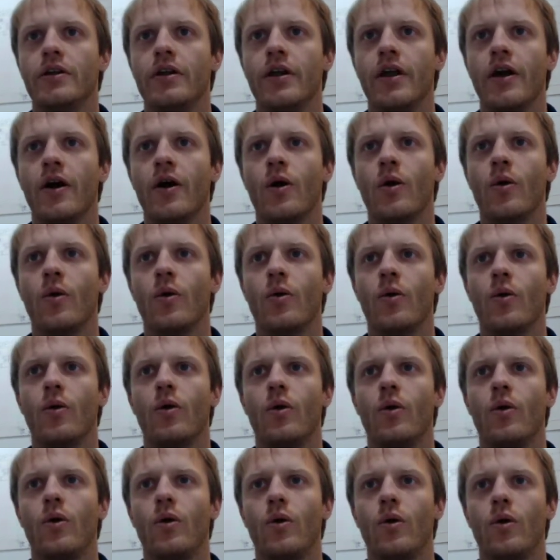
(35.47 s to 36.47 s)
Now,
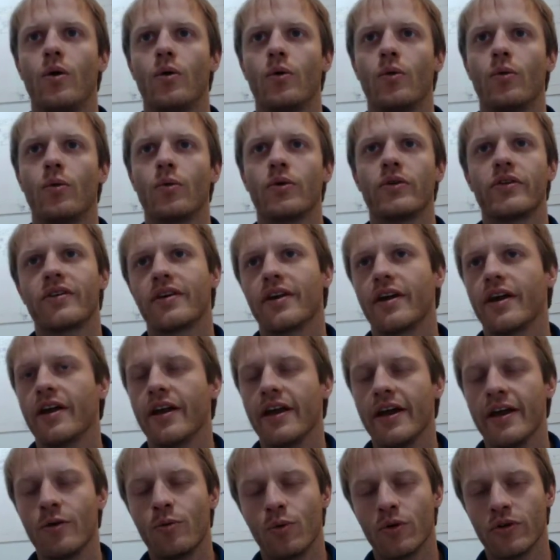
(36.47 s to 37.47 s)
once
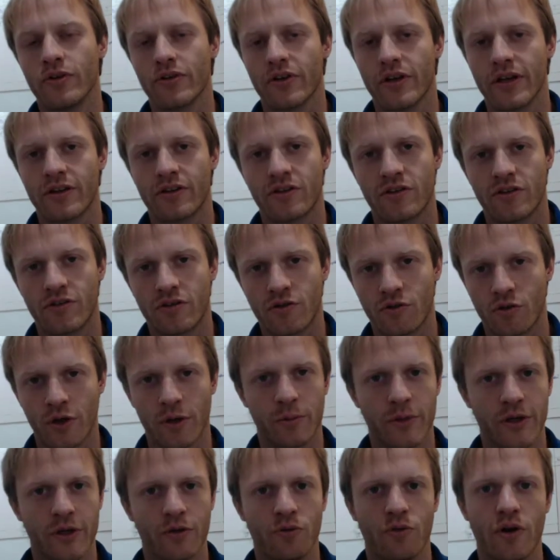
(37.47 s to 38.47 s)
again, it was
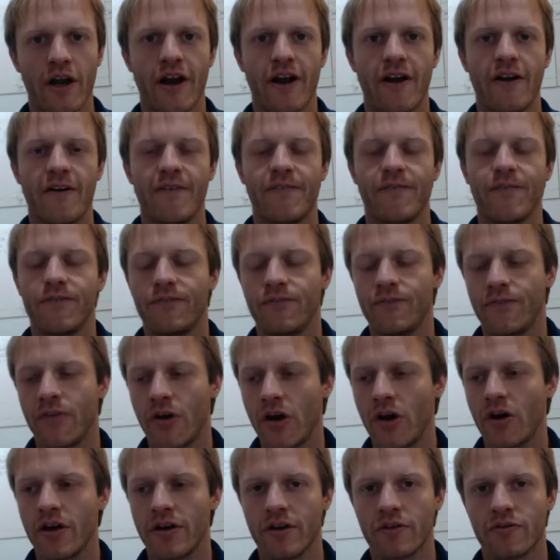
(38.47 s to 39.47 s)
extremely rare,
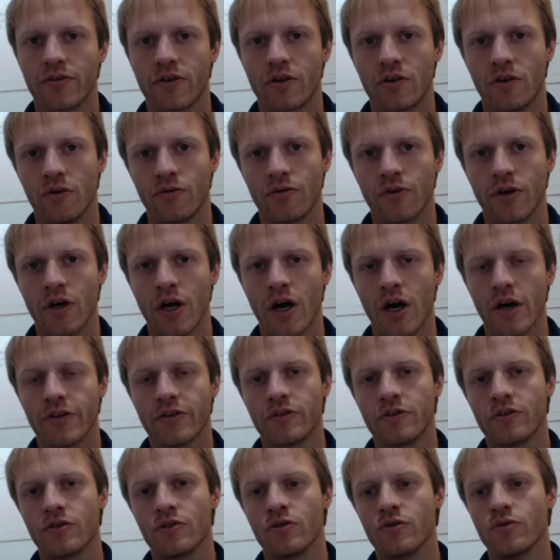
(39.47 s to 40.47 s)
very difficult for
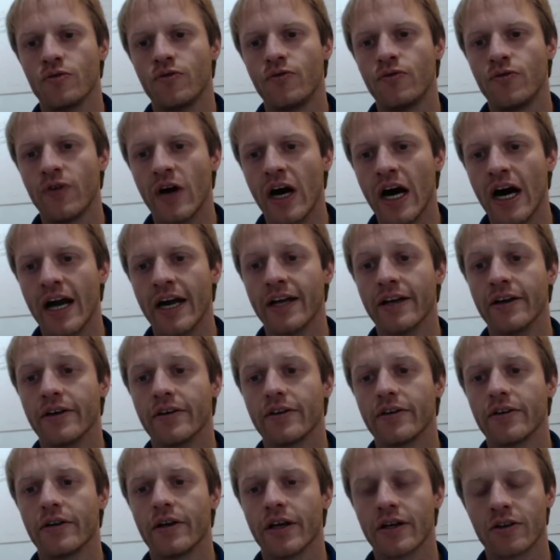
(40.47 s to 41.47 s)
us to
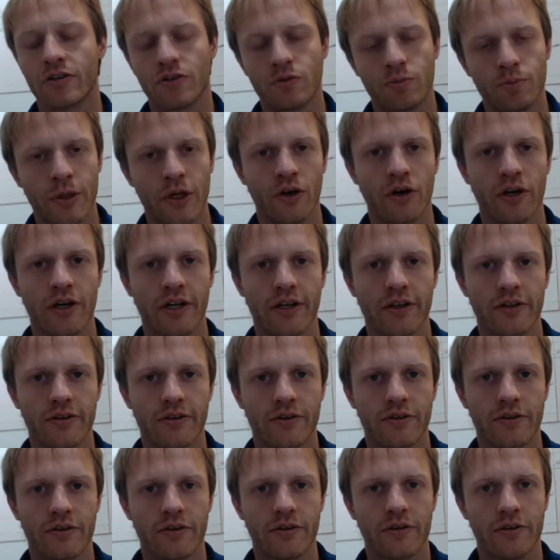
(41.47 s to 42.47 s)
find
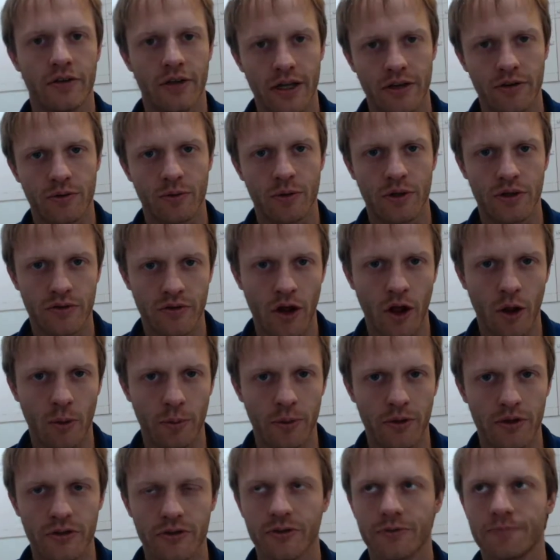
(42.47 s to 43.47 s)
experienced NetSuite
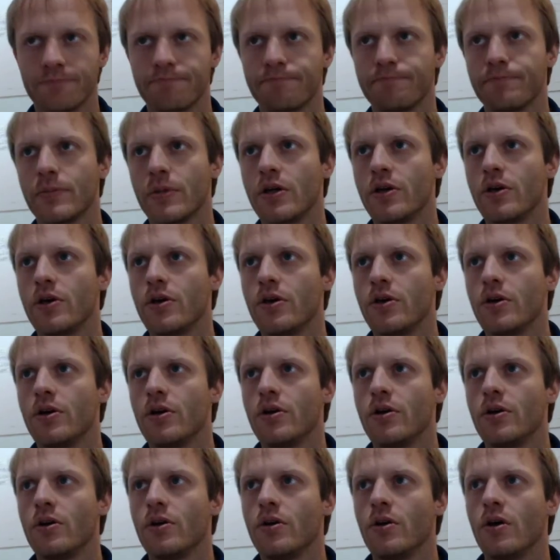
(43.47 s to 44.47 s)
developers.
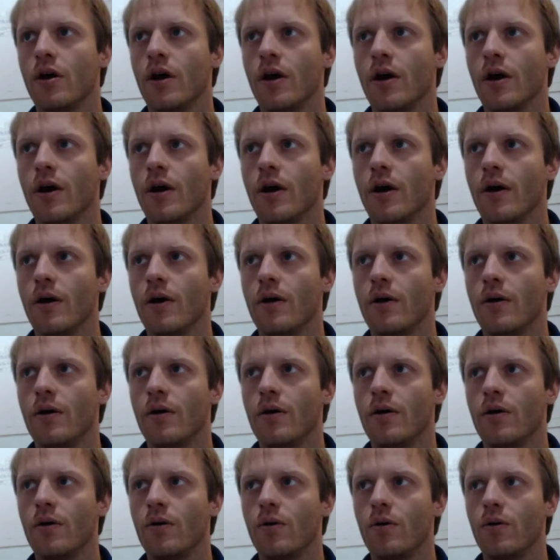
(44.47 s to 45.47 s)
Uh,
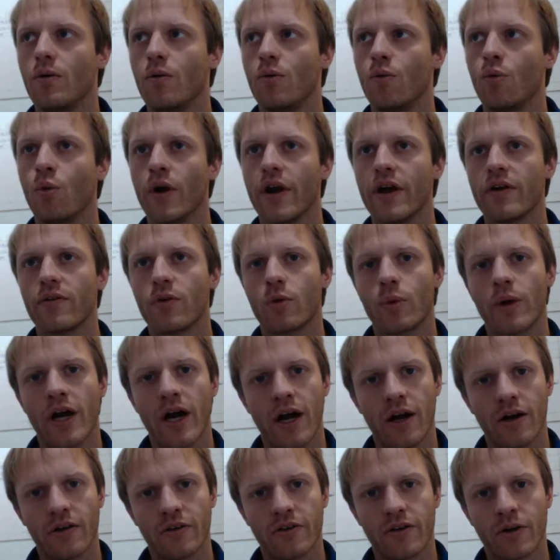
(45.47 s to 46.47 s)
whenever we
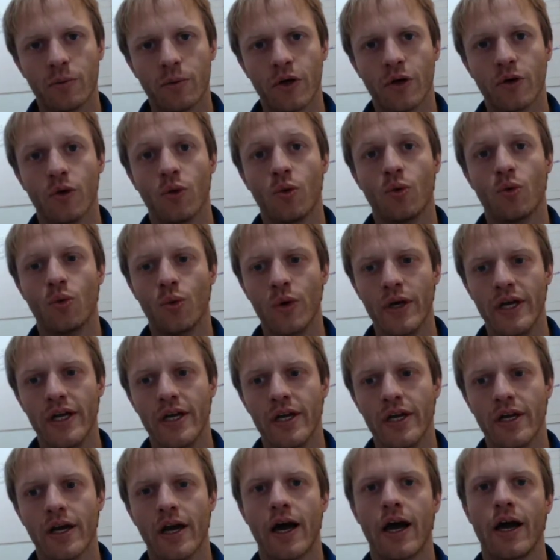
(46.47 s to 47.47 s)
hired someone,
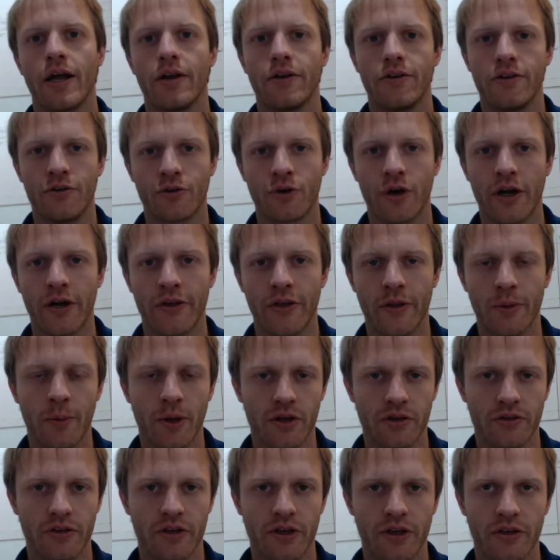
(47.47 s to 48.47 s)
we had to train them
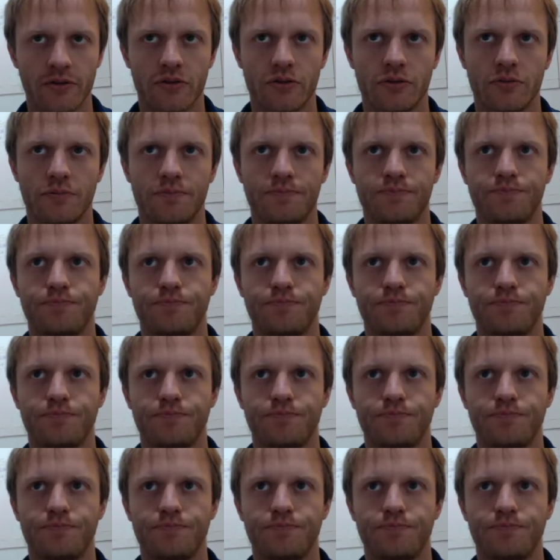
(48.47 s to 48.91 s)
ourselves.